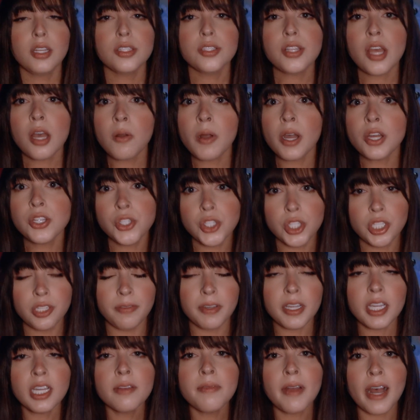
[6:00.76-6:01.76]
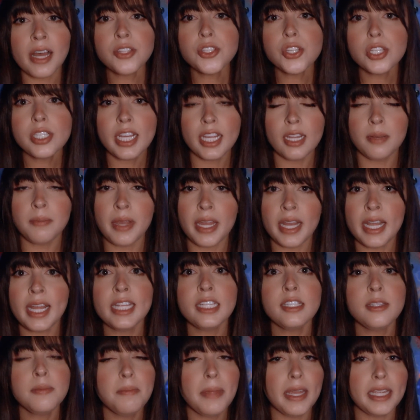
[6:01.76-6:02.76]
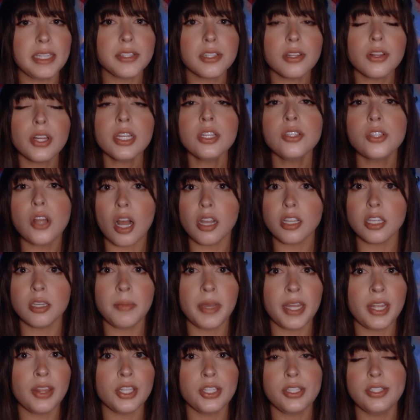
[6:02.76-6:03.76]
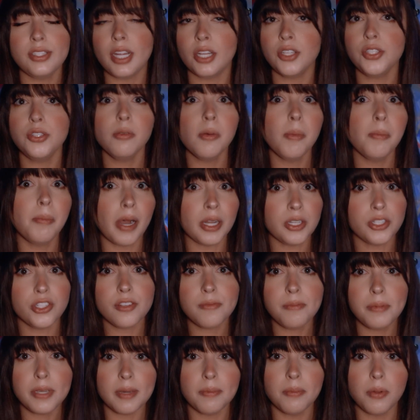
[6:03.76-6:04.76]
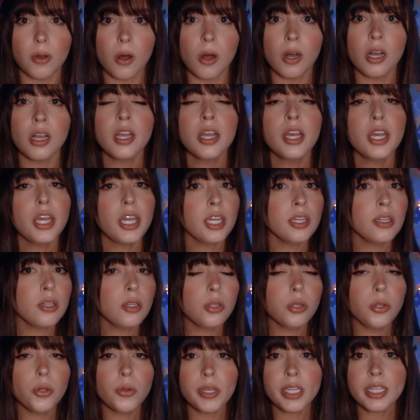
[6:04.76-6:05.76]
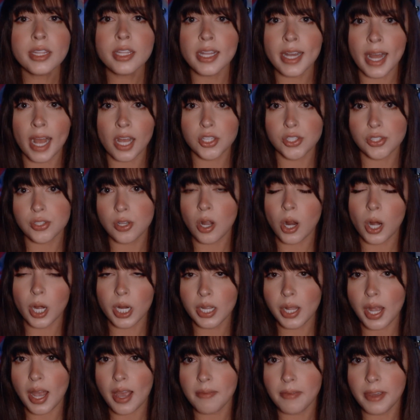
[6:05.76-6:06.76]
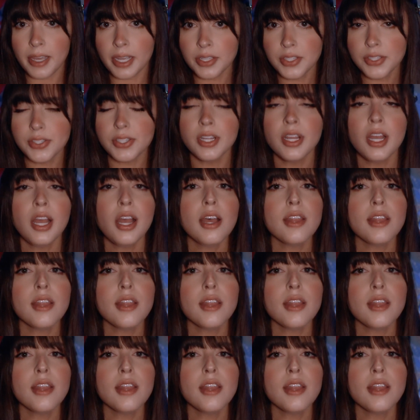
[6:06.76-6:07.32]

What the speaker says: So a certificate of ascertainment is basically a document that's sent to a bunch of people, including the National Archivist,